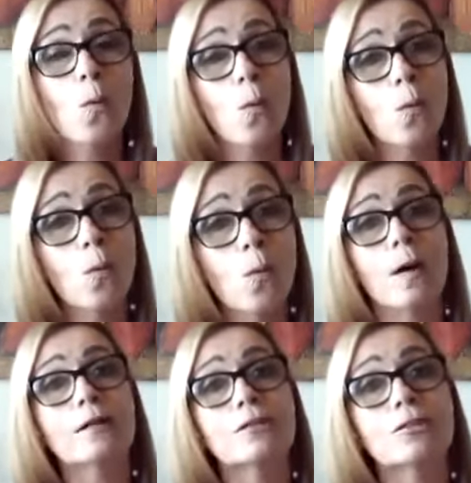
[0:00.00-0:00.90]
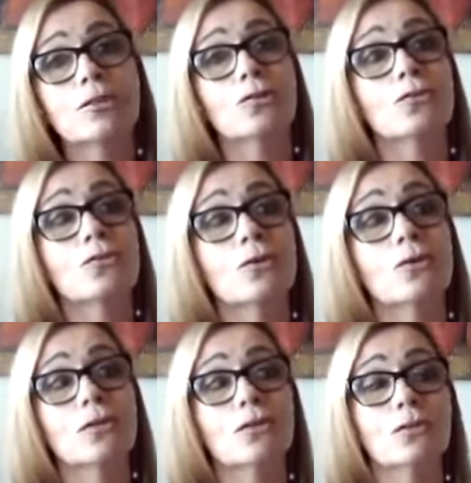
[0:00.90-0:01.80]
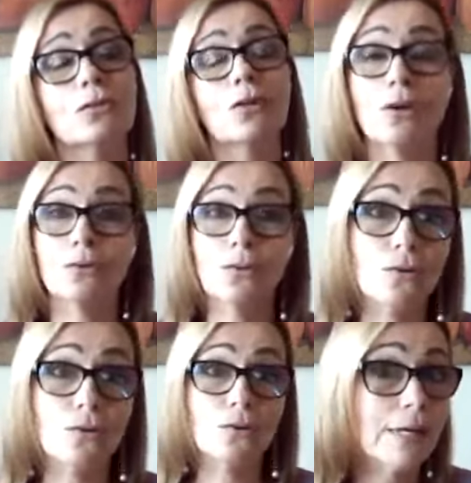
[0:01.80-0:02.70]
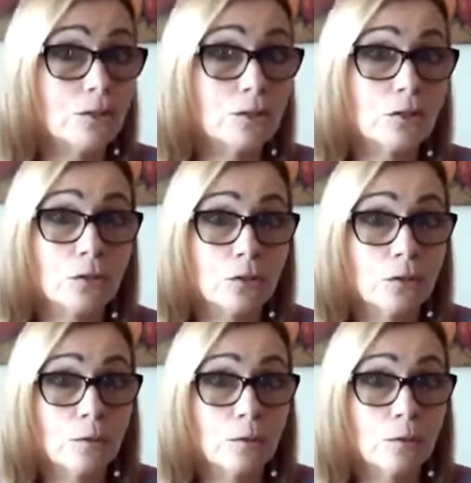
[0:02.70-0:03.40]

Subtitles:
or you could go through each